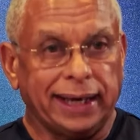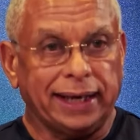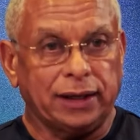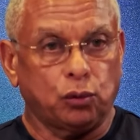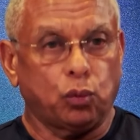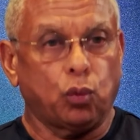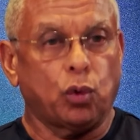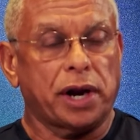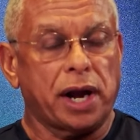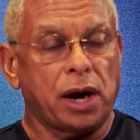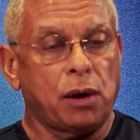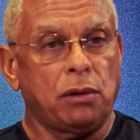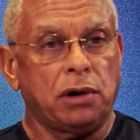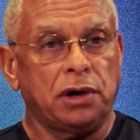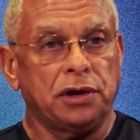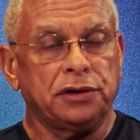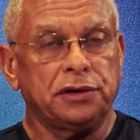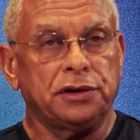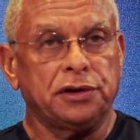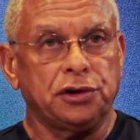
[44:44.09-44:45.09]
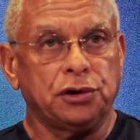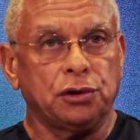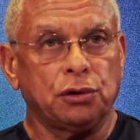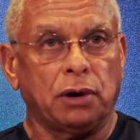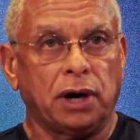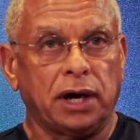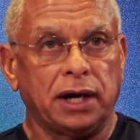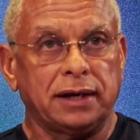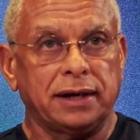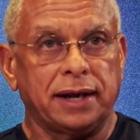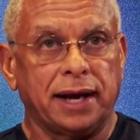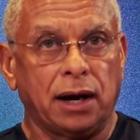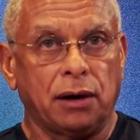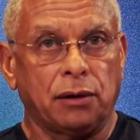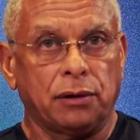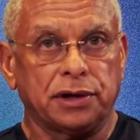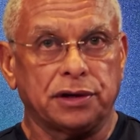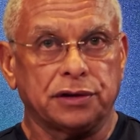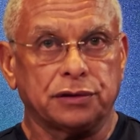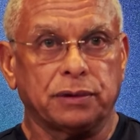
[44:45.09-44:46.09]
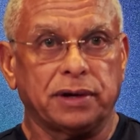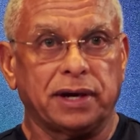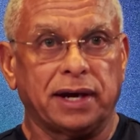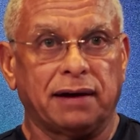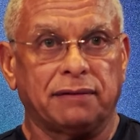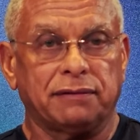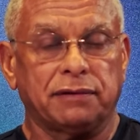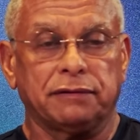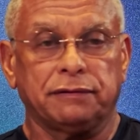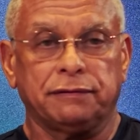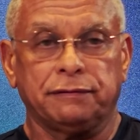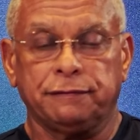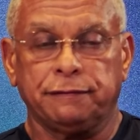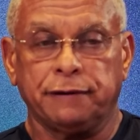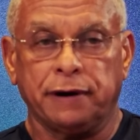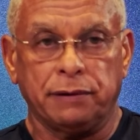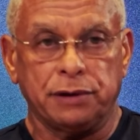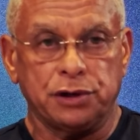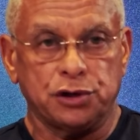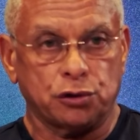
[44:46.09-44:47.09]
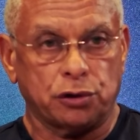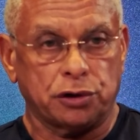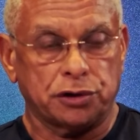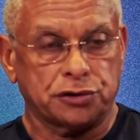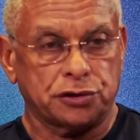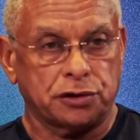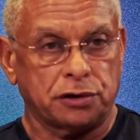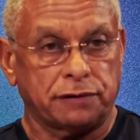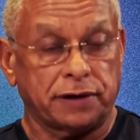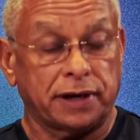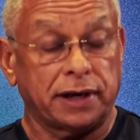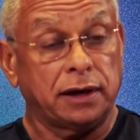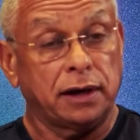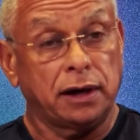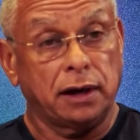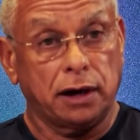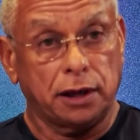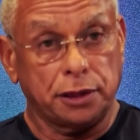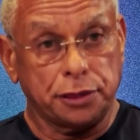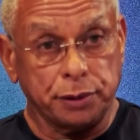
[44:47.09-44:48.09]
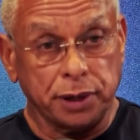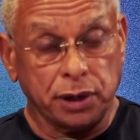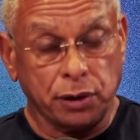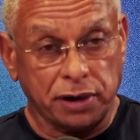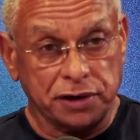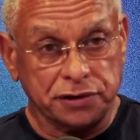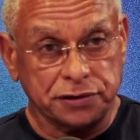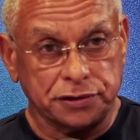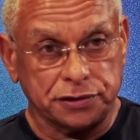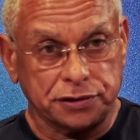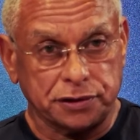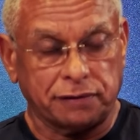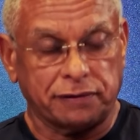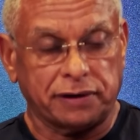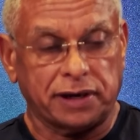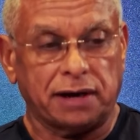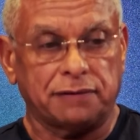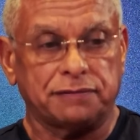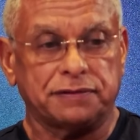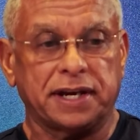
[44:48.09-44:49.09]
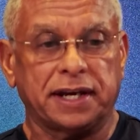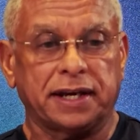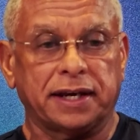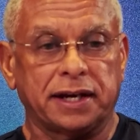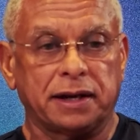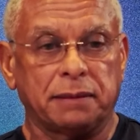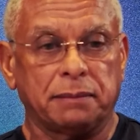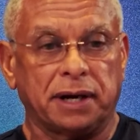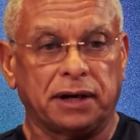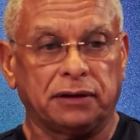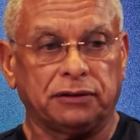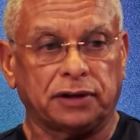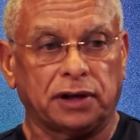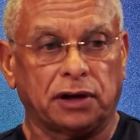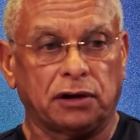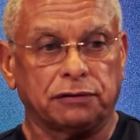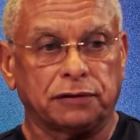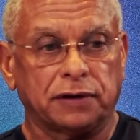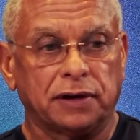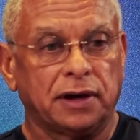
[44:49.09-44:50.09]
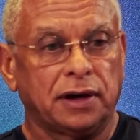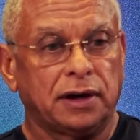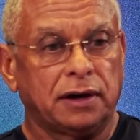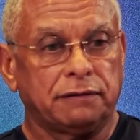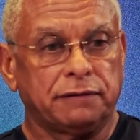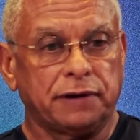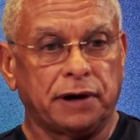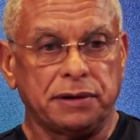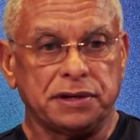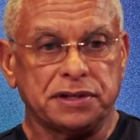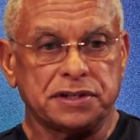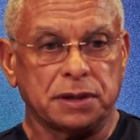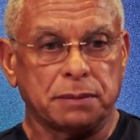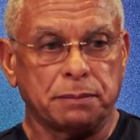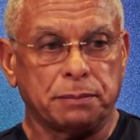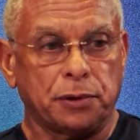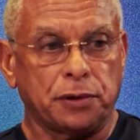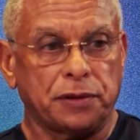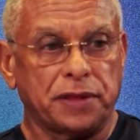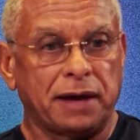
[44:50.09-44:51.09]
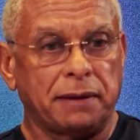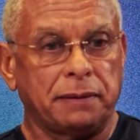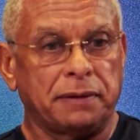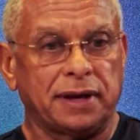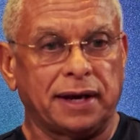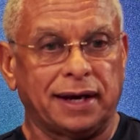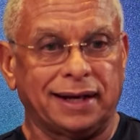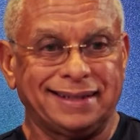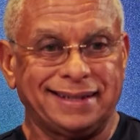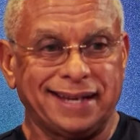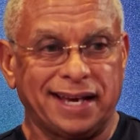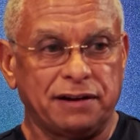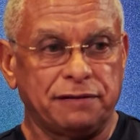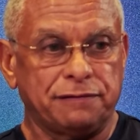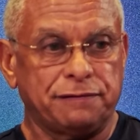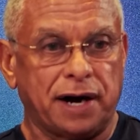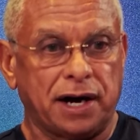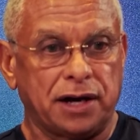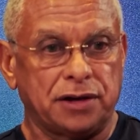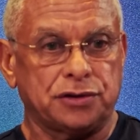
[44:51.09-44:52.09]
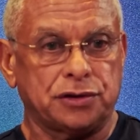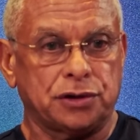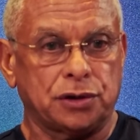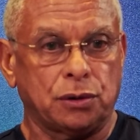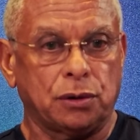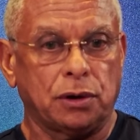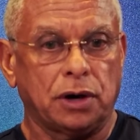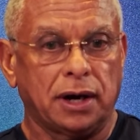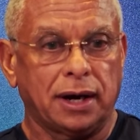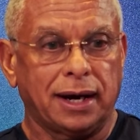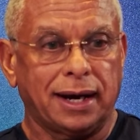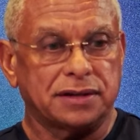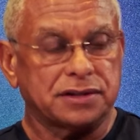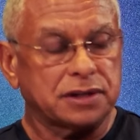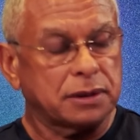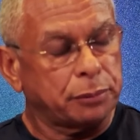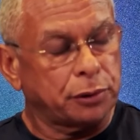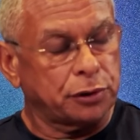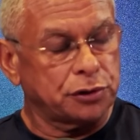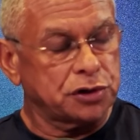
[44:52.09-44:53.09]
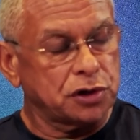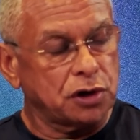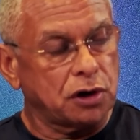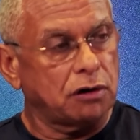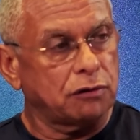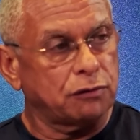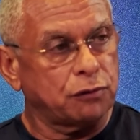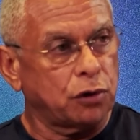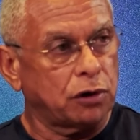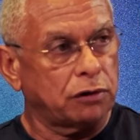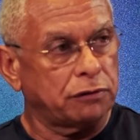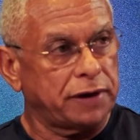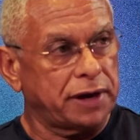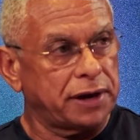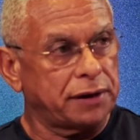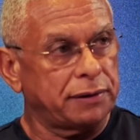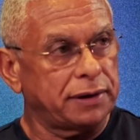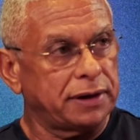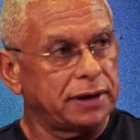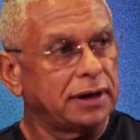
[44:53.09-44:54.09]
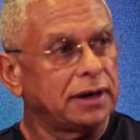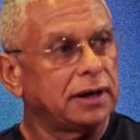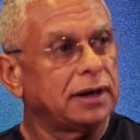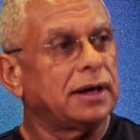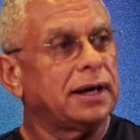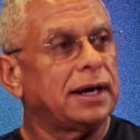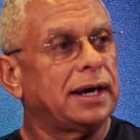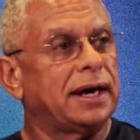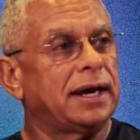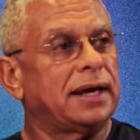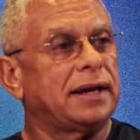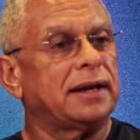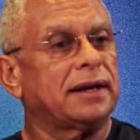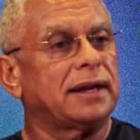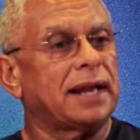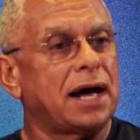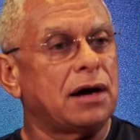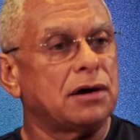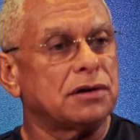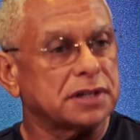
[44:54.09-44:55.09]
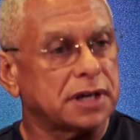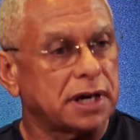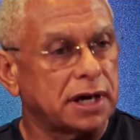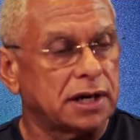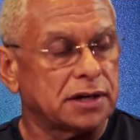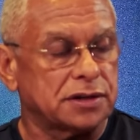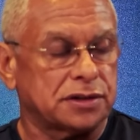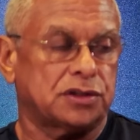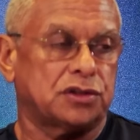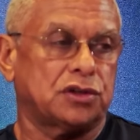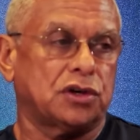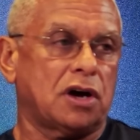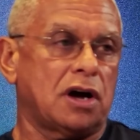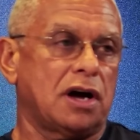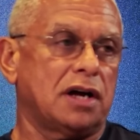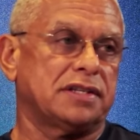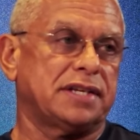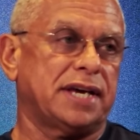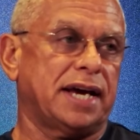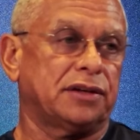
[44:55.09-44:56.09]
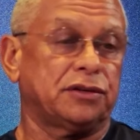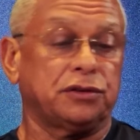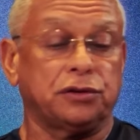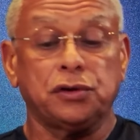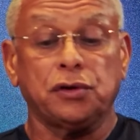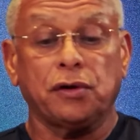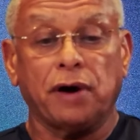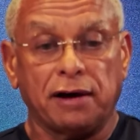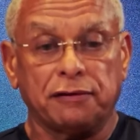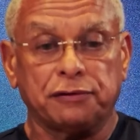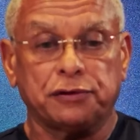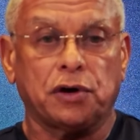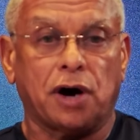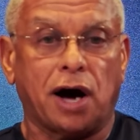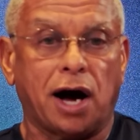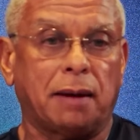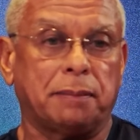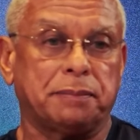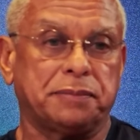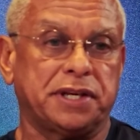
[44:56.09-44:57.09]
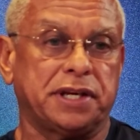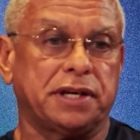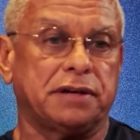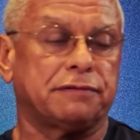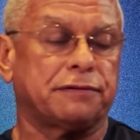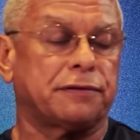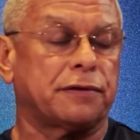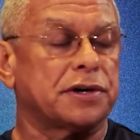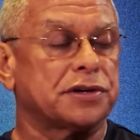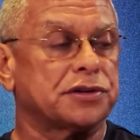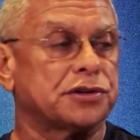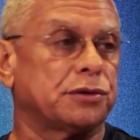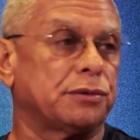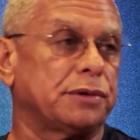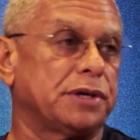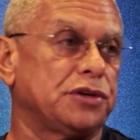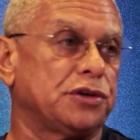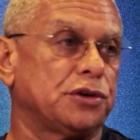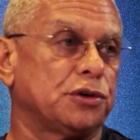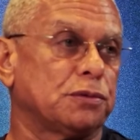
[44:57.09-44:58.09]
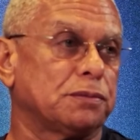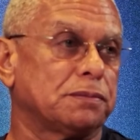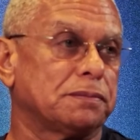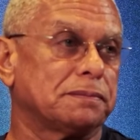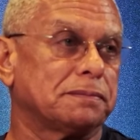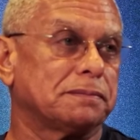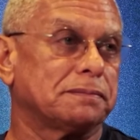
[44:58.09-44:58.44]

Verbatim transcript: And what I want you to do right now is we have a very short survey, a 3-question survey. I've taken it myself, very simple, that identifies you as a Persian Gulf War veteran and allows us to contact you. You have to opt in for us to reach you.